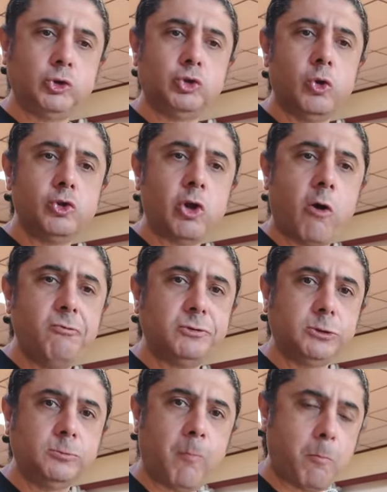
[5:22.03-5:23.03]
so soft,
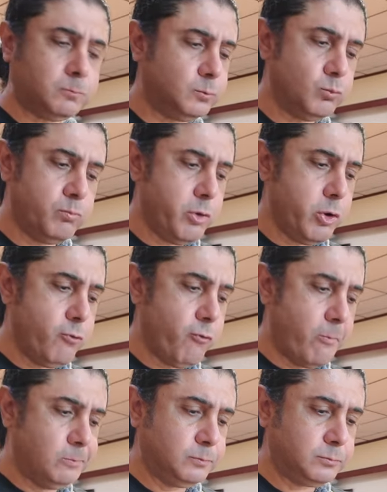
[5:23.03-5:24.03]

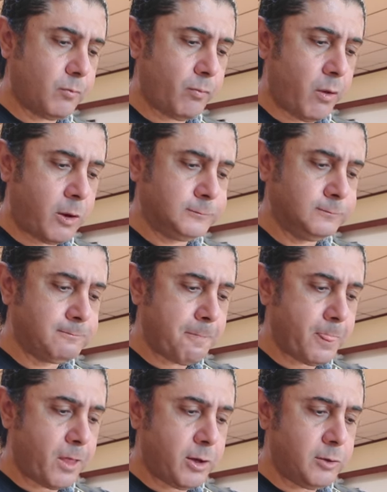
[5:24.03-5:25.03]
beautiful.
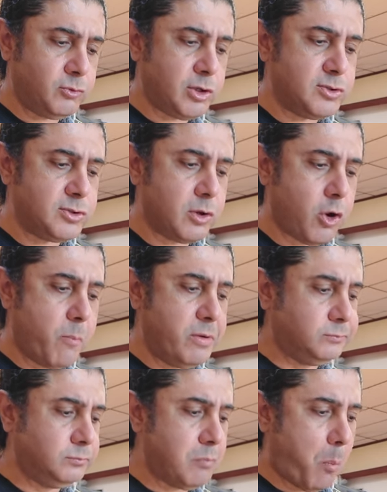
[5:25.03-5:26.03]
And taste the cumin.